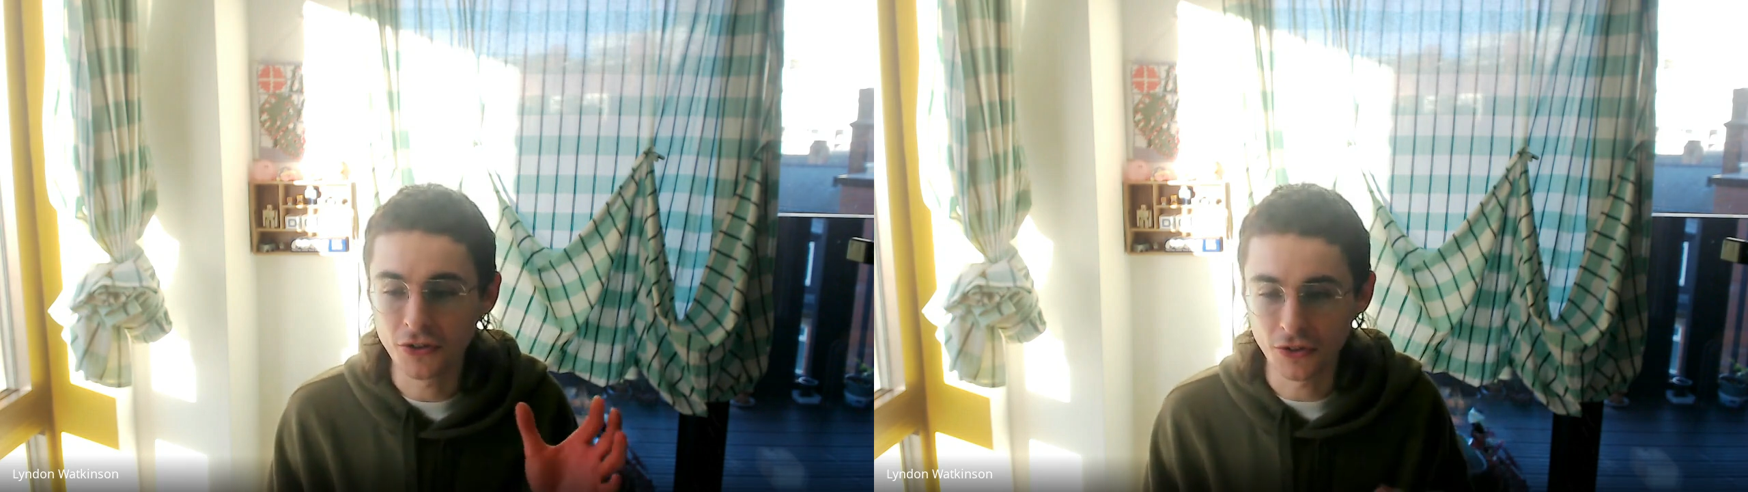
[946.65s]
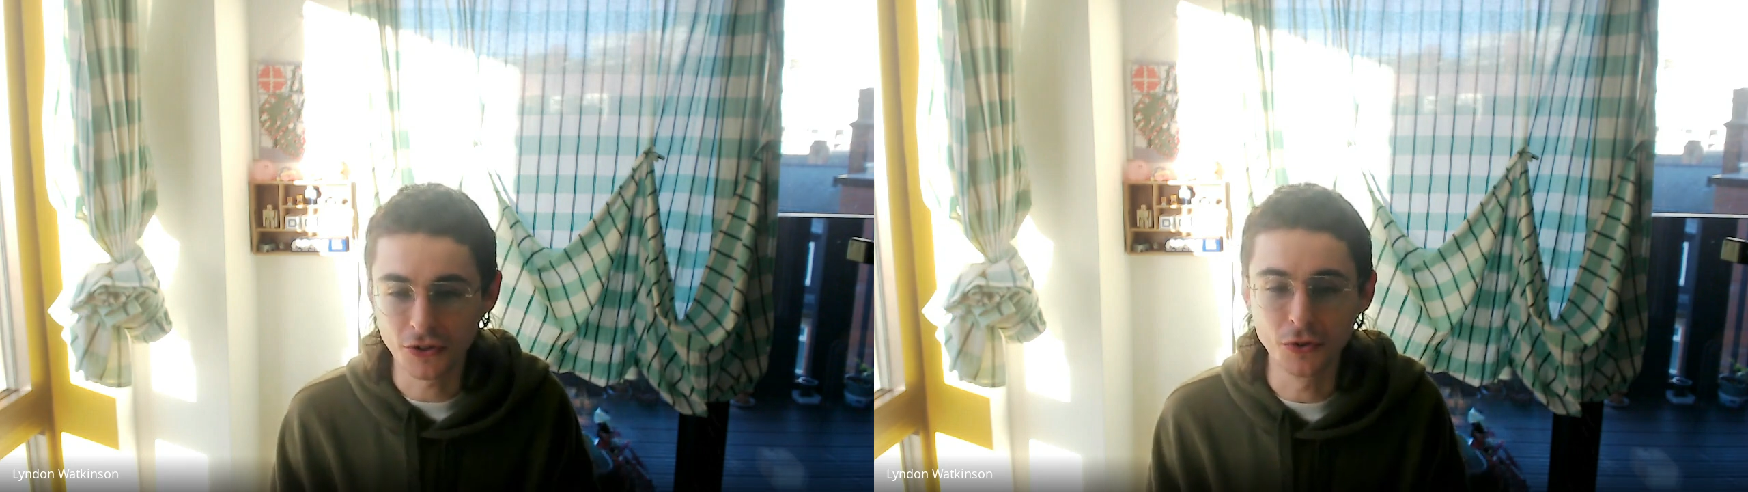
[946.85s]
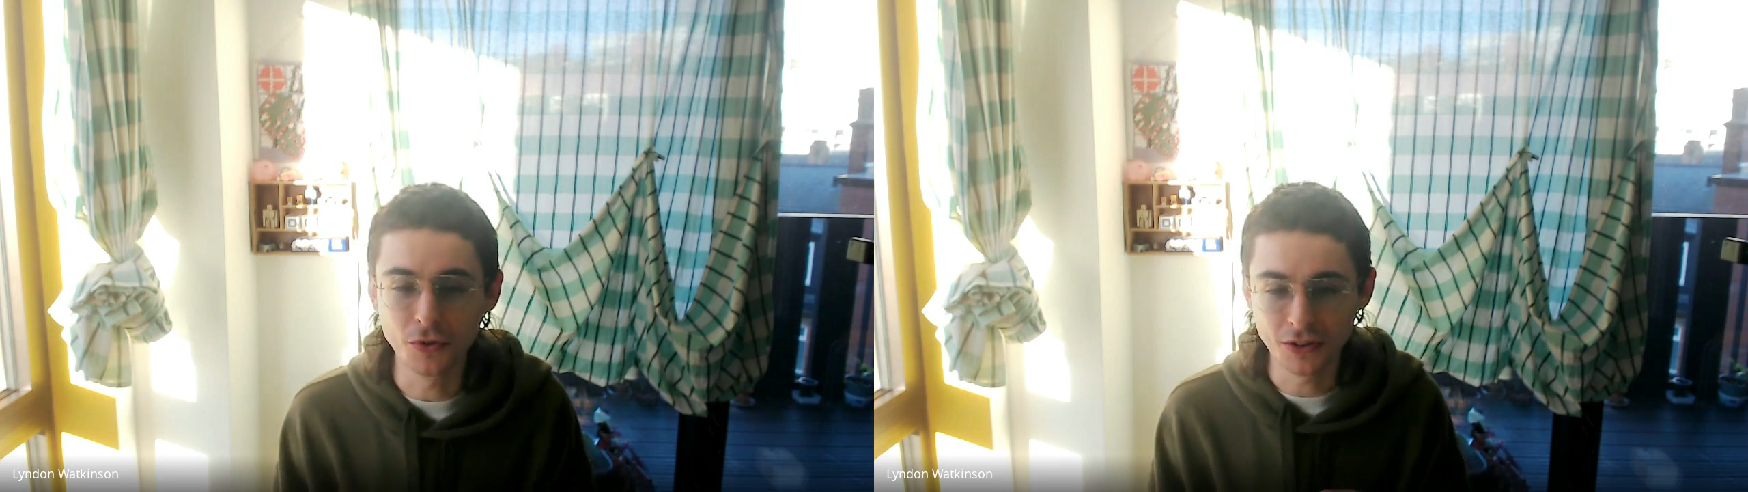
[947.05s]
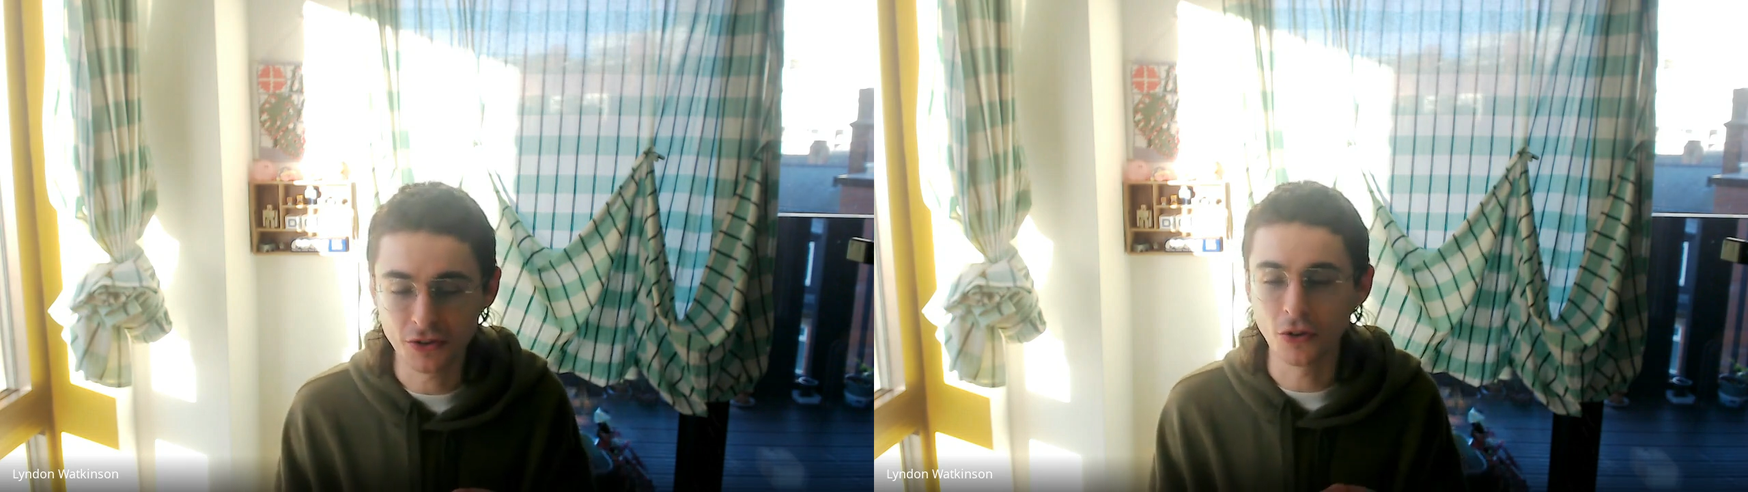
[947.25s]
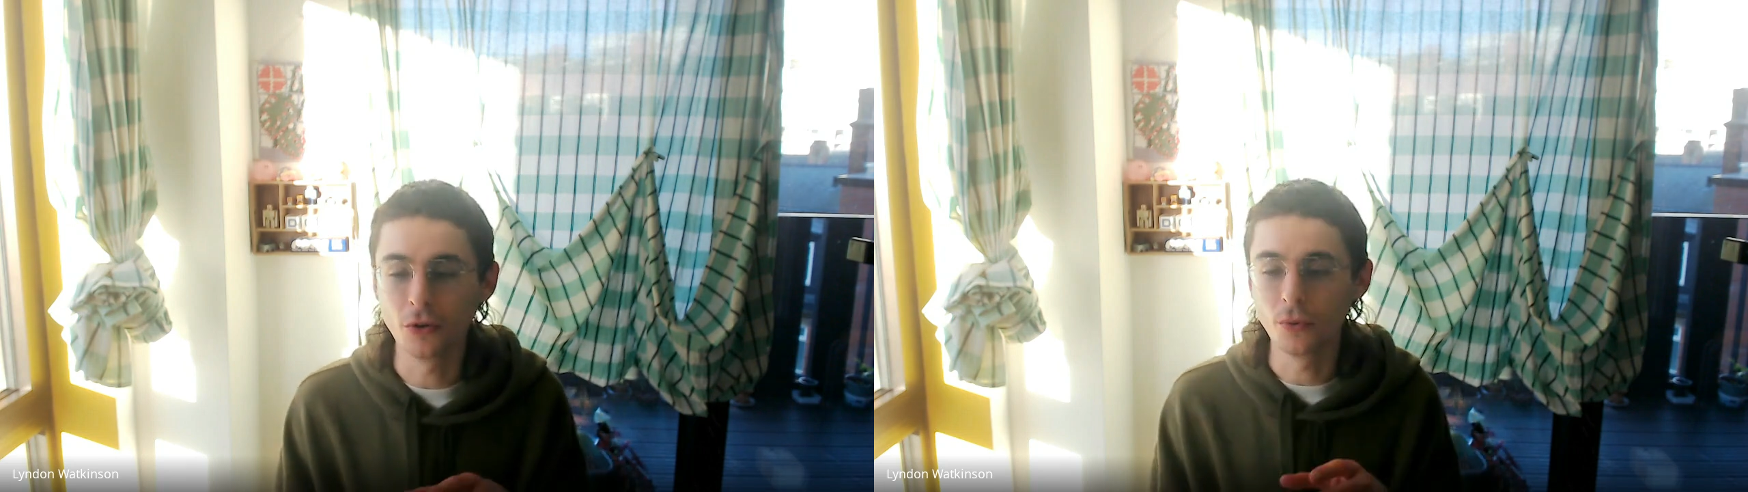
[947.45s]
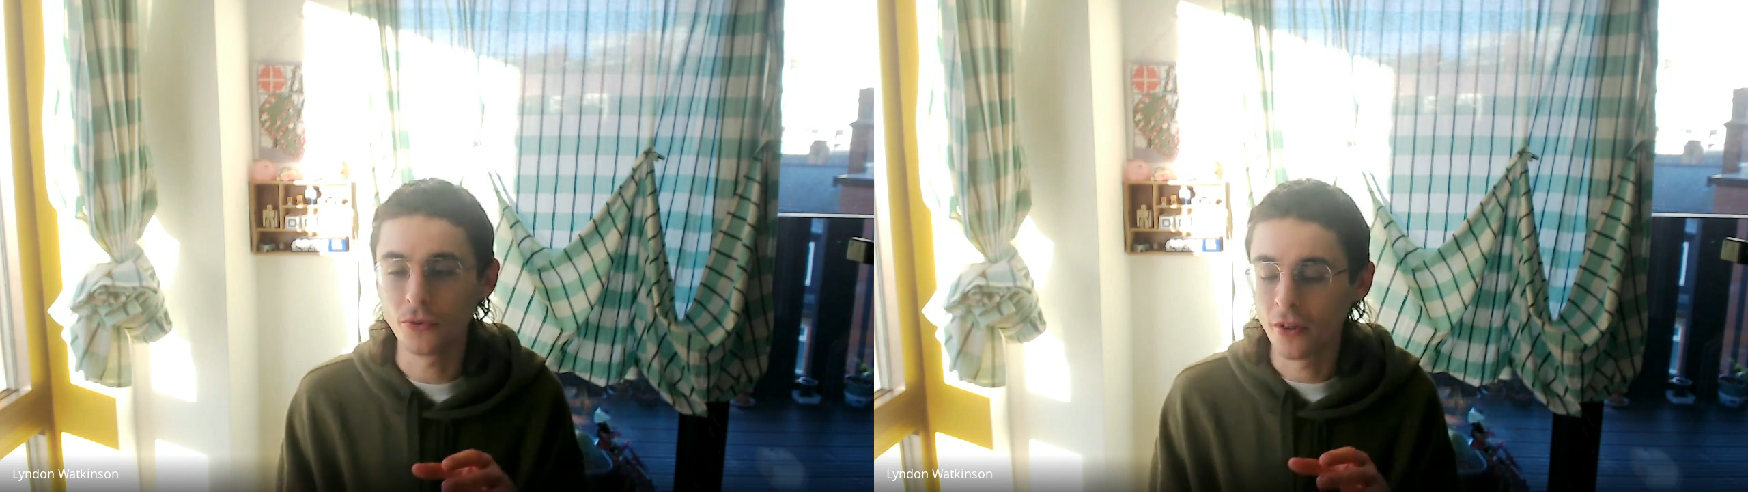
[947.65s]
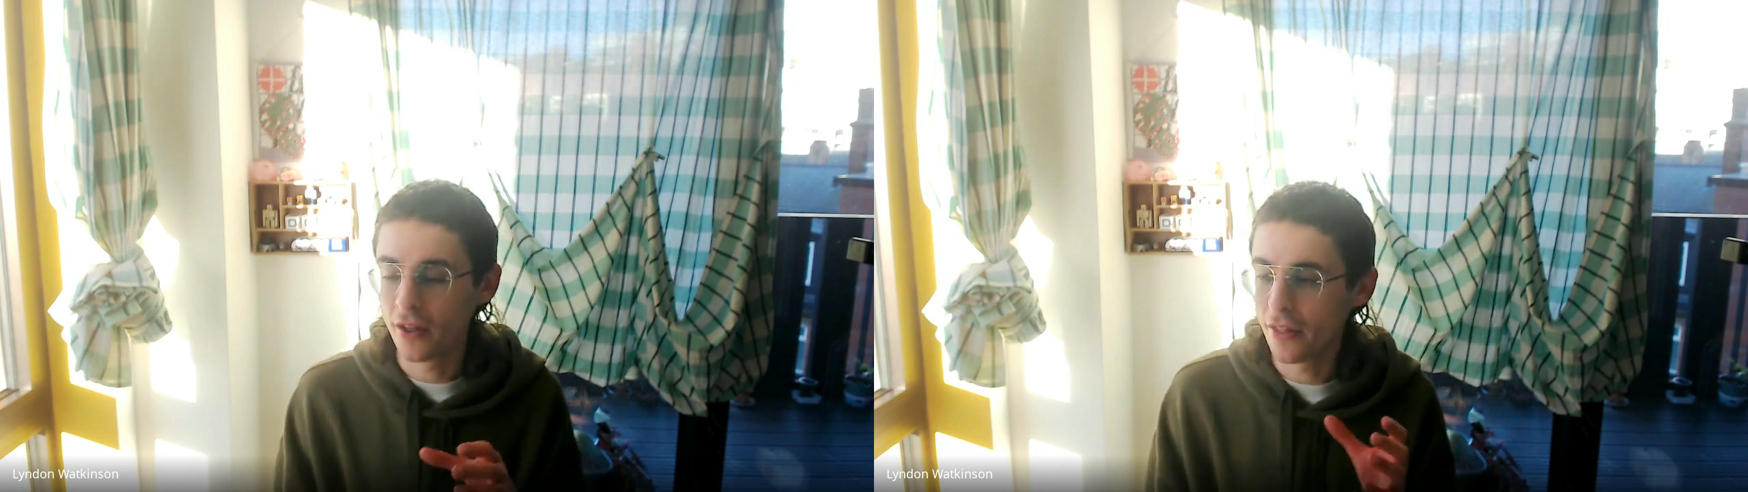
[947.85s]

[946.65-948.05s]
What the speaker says: to do these calls.